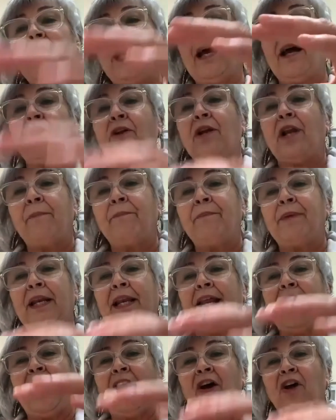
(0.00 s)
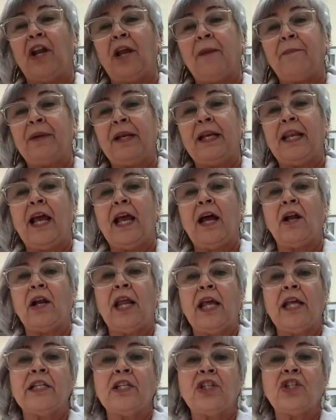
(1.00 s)
down, up and down, up and down,
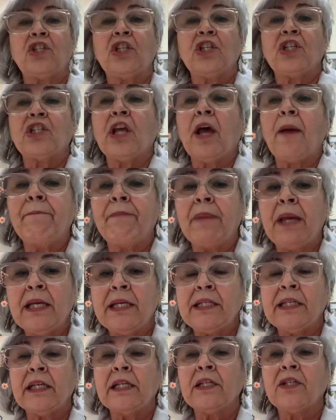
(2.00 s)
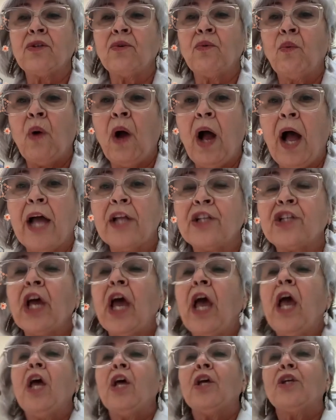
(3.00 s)
and it's just amazing to watch.
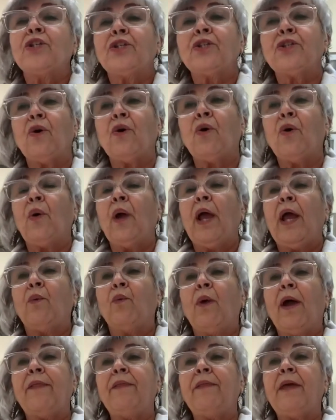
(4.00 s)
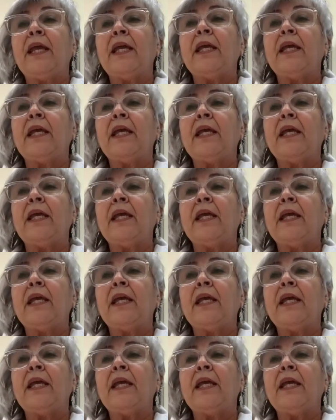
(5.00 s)
So when they